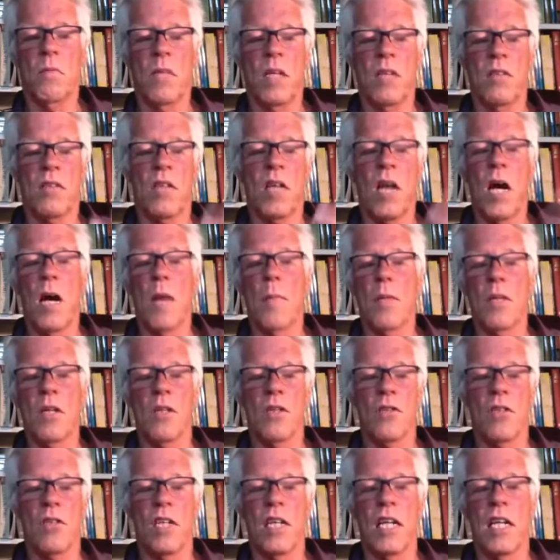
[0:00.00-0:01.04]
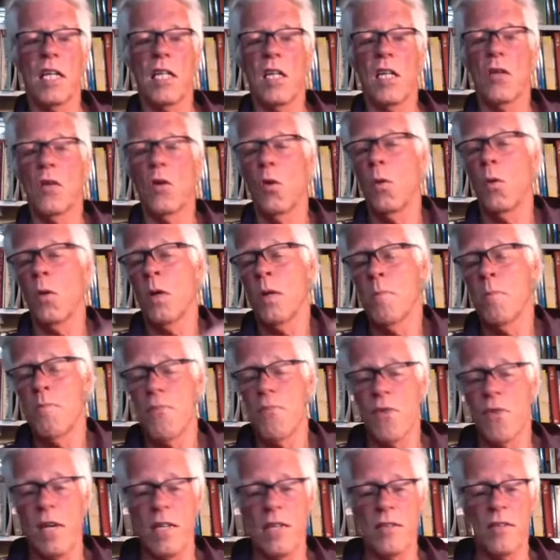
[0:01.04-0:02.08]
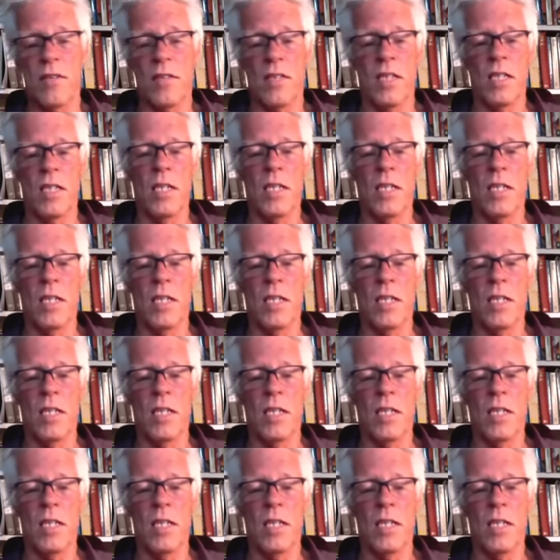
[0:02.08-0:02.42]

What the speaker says: commoners in England who were impressed,